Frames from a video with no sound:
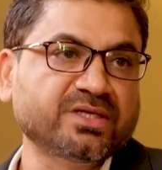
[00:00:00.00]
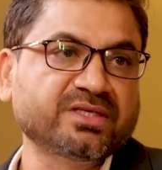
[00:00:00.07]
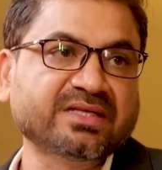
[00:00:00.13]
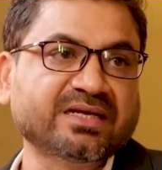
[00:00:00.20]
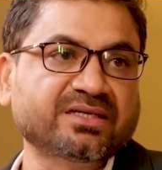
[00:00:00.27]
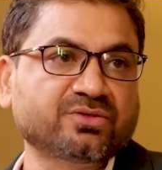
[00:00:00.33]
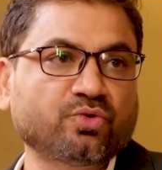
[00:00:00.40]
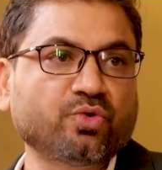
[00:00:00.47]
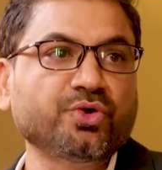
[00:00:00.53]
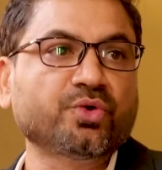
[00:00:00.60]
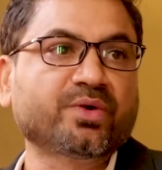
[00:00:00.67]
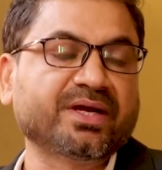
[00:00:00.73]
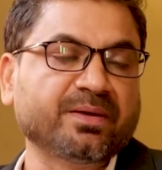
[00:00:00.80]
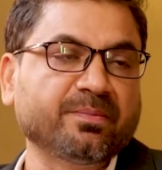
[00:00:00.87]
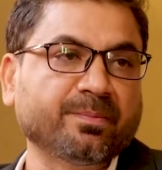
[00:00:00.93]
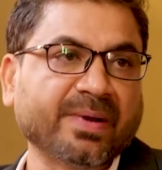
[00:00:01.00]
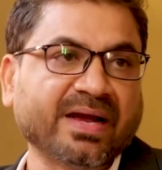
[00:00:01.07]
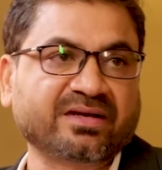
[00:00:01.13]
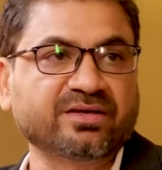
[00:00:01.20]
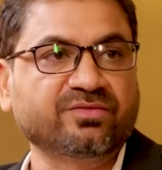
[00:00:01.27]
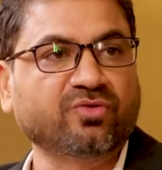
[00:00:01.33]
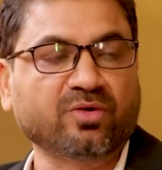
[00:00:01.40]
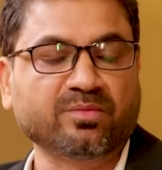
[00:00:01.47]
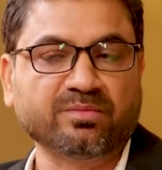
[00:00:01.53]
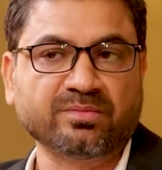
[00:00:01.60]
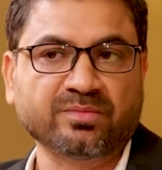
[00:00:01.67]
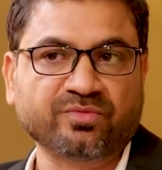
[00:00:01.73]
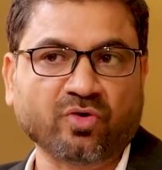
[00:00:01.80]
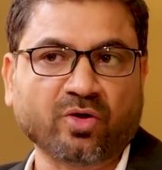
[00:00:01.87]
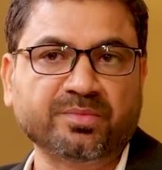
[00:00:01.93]
things that is going to get impacted
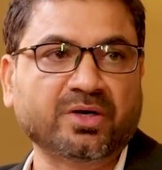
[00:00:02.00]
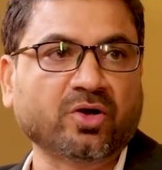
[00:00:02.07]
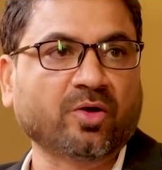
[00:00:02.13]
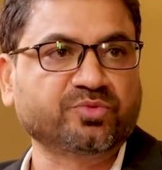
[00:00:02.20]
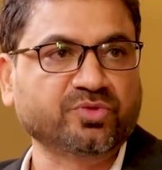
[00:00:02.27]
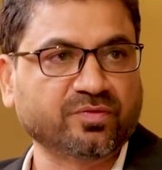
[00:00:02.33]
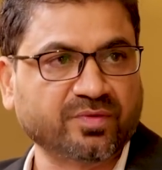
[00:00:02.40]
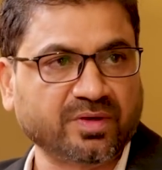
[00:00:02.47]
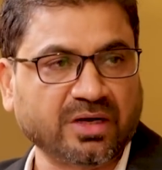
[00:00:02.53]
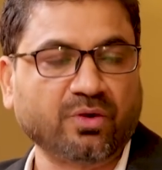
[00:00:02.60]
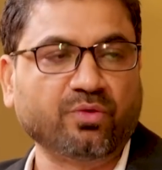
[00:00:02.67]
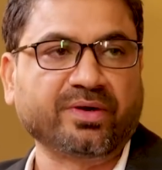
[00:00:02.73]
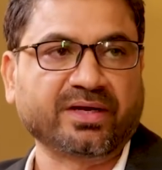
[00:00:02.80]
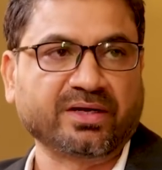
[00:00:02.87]
from the adoption of the cloud